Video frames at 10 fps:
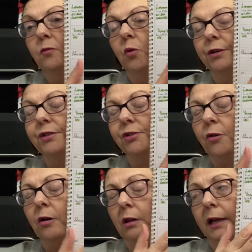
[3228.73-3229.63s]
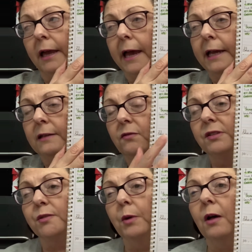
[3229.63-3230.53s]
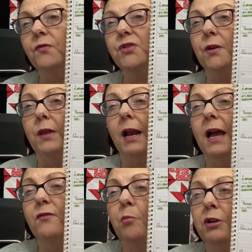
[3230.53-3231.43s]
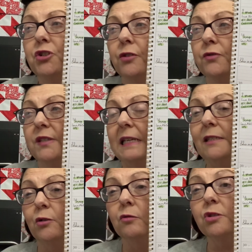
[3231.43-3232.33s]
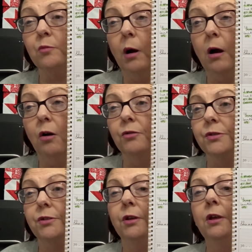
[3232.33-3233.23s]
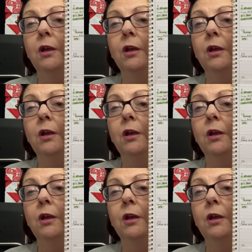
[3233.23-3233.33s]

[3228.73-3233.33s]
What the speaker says: to start like 8 this month so that I have a bunch of seasonal smalls